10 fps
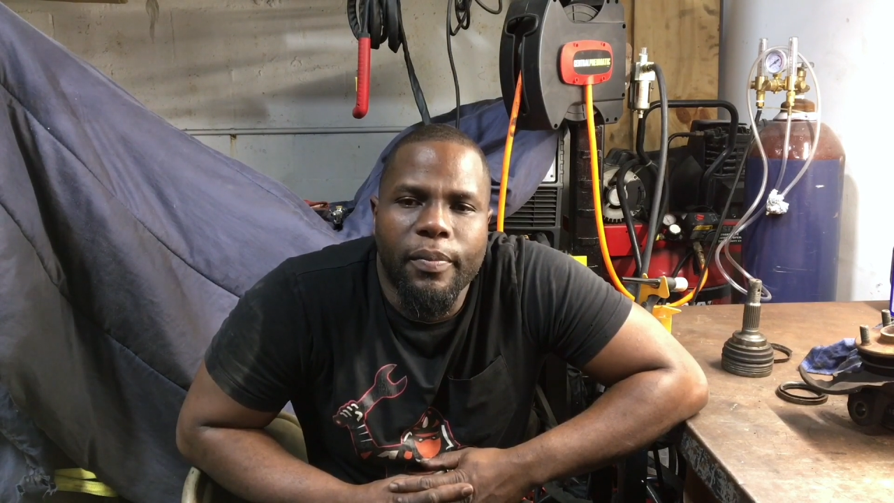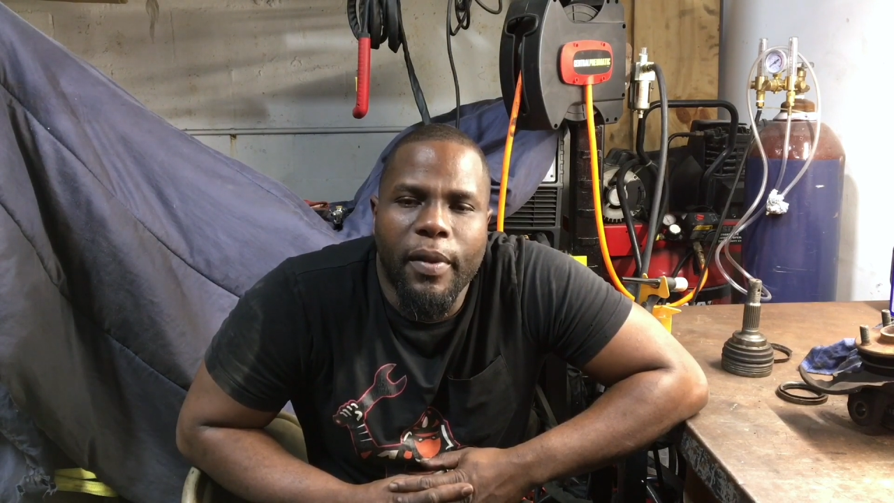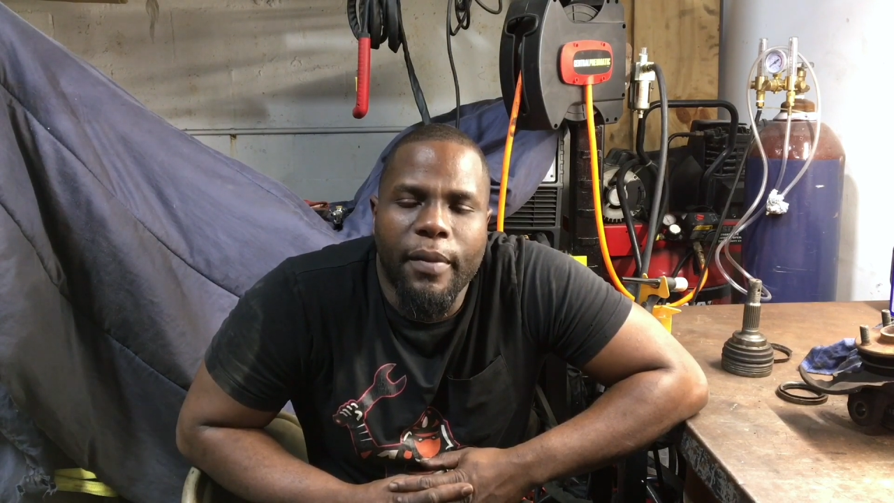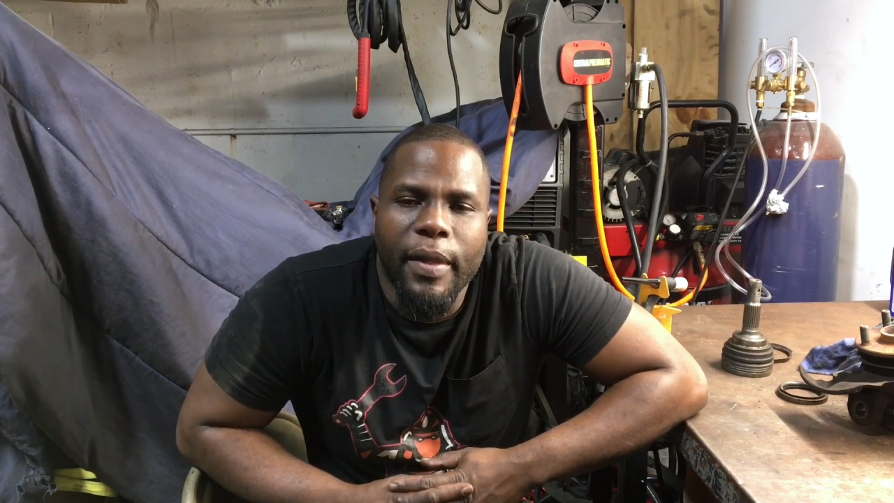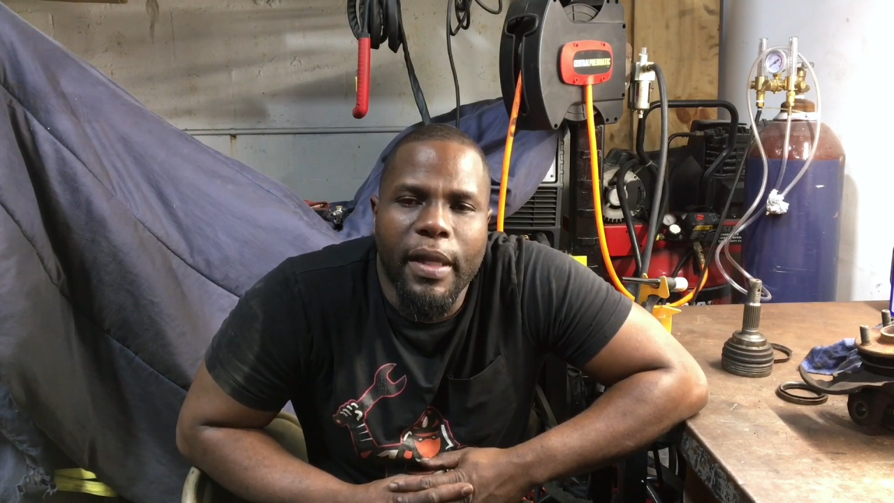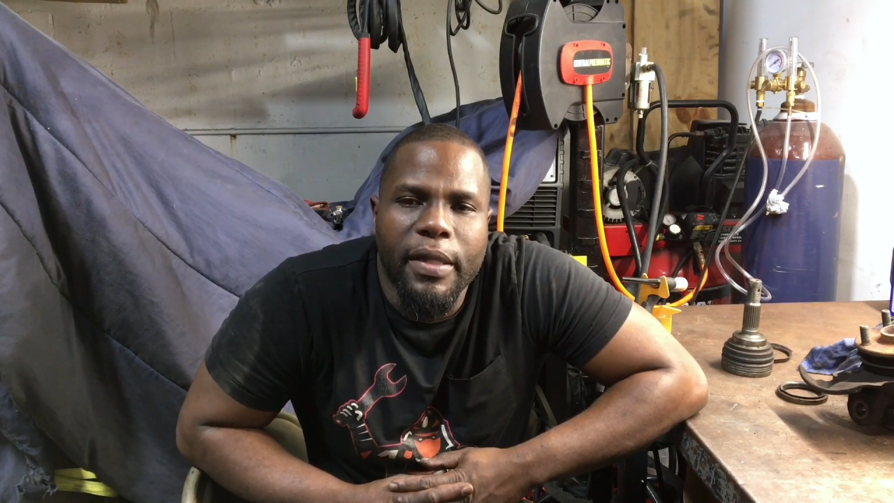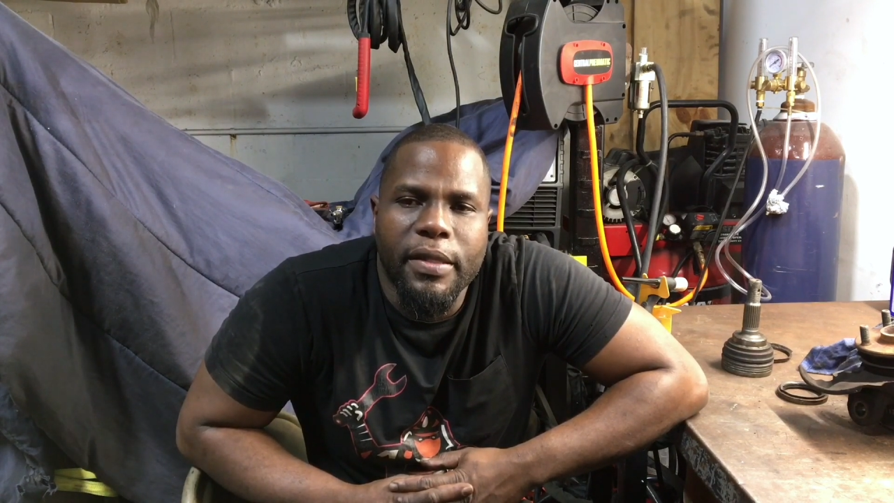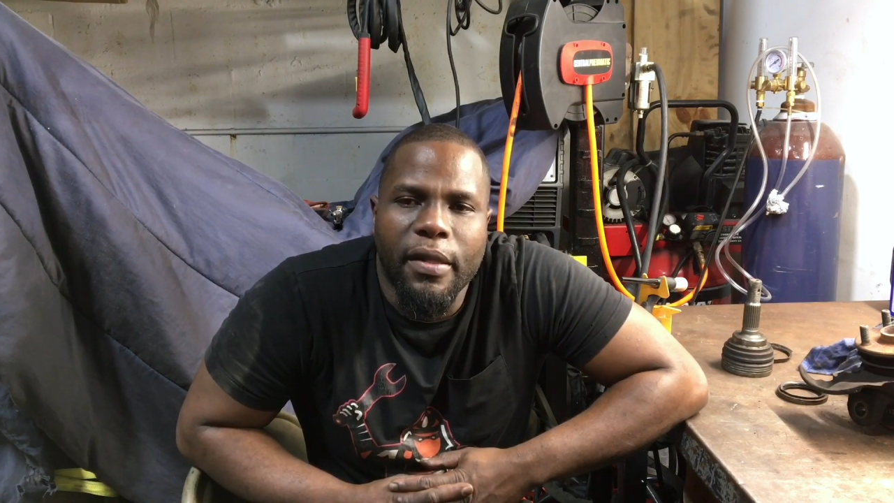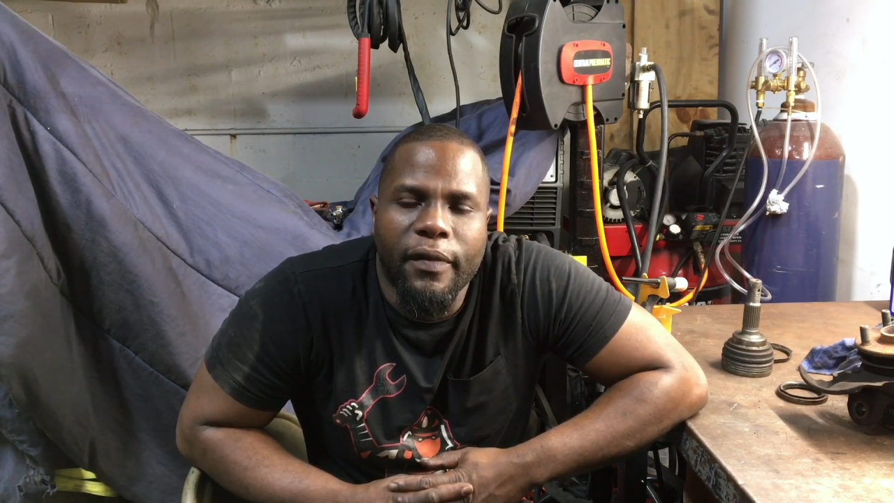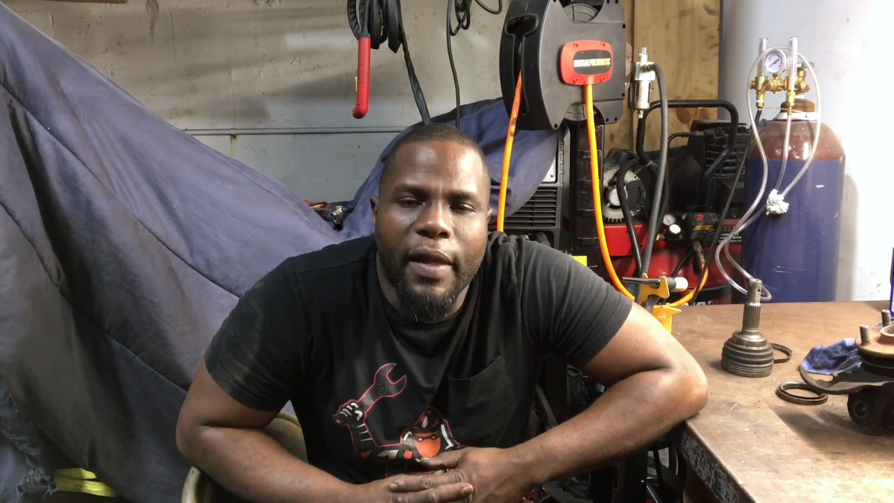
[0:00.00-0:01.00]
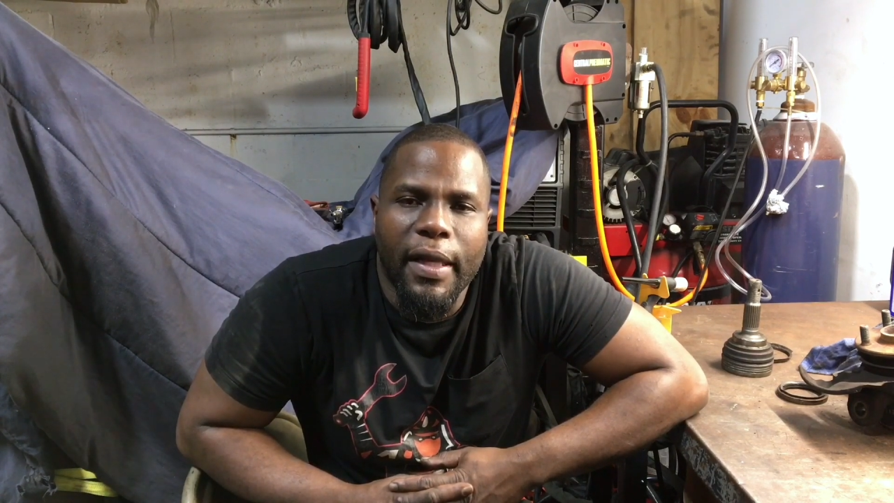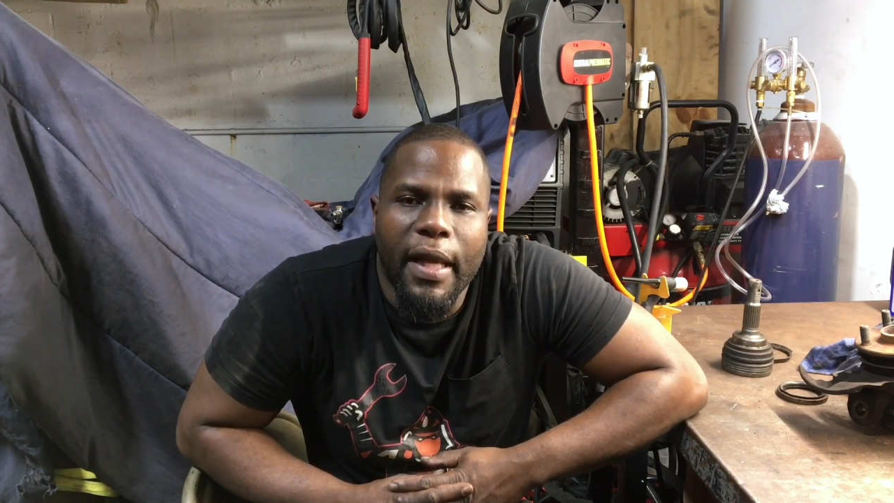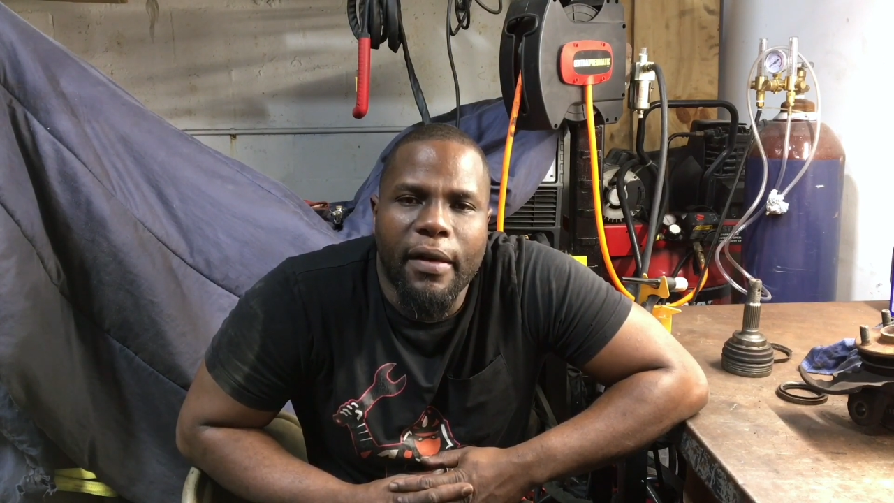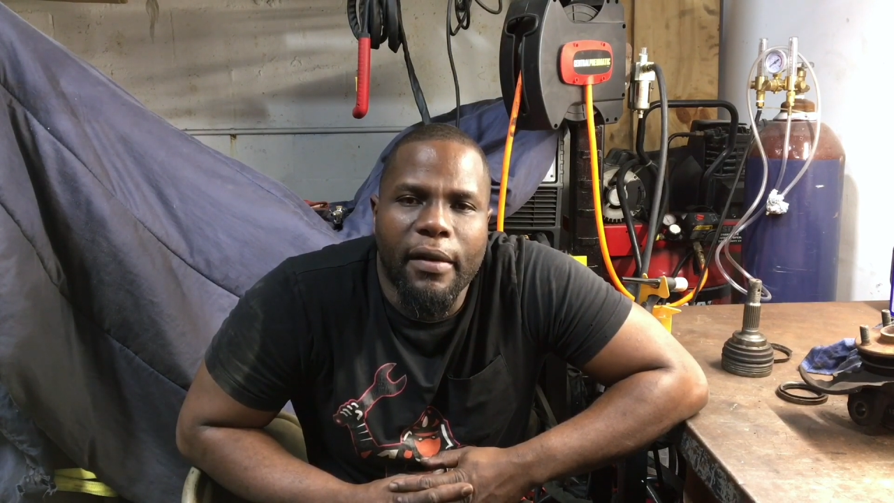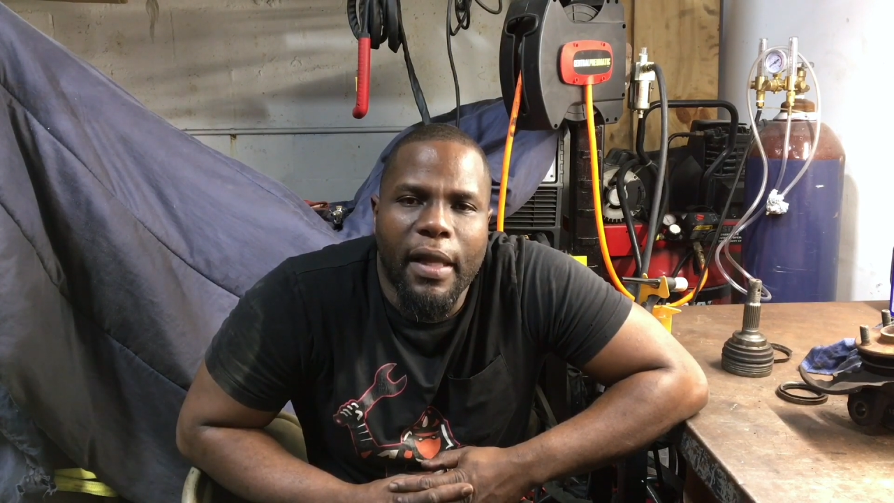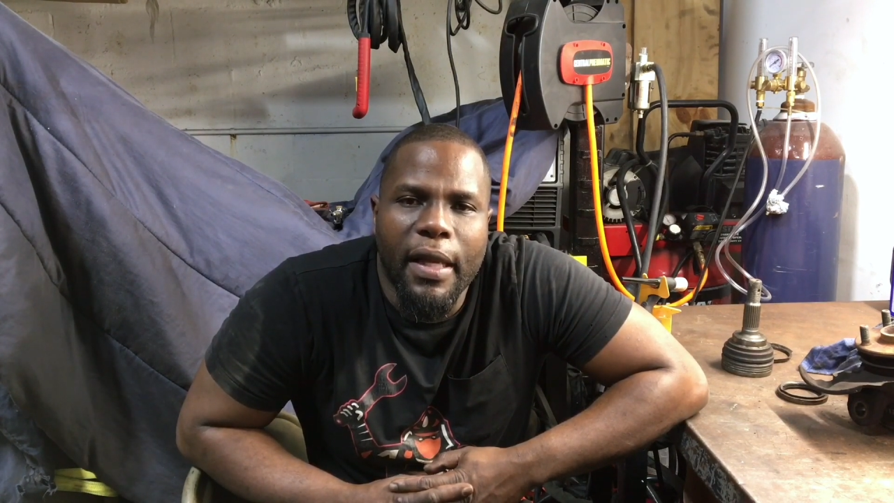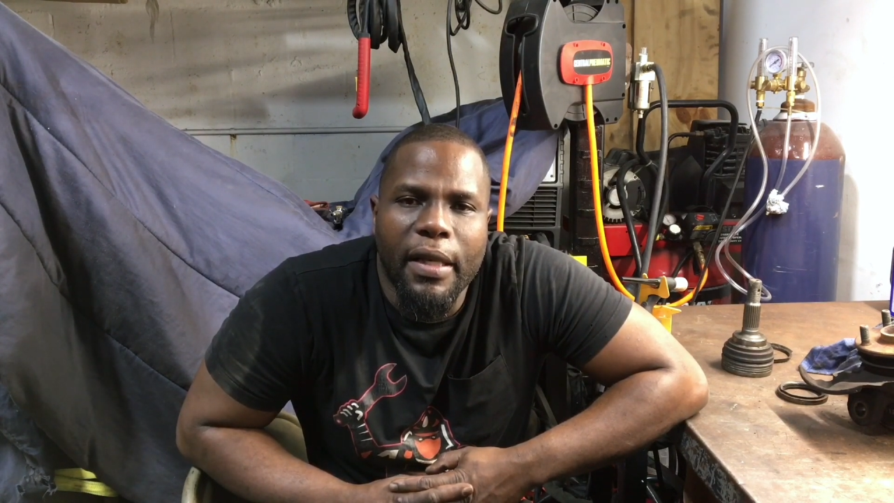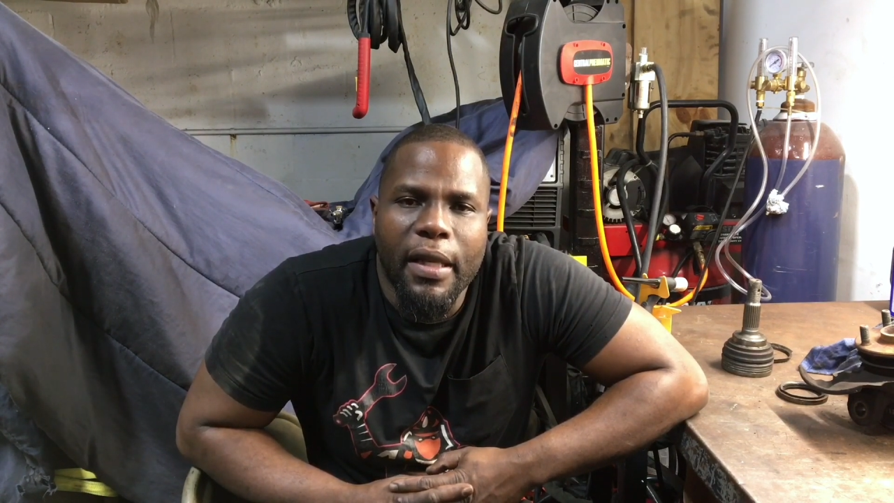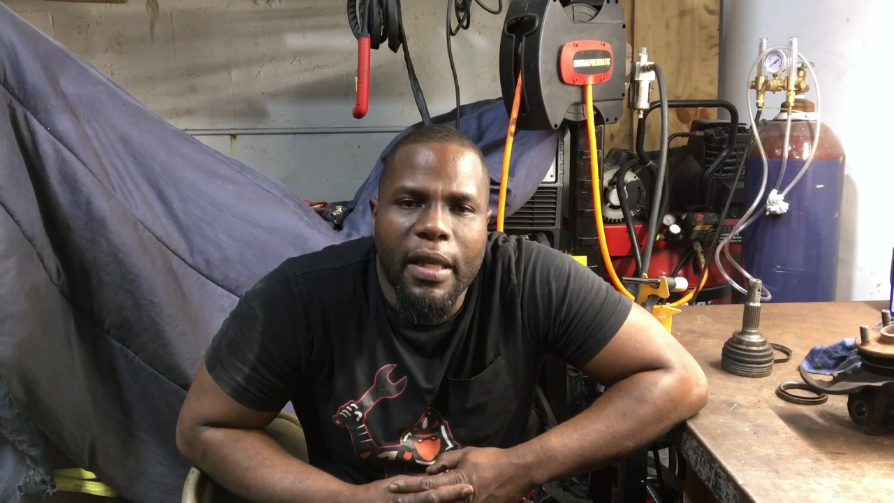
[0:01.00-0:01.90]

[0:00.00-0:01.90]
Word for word: plumbing and stuff like that online.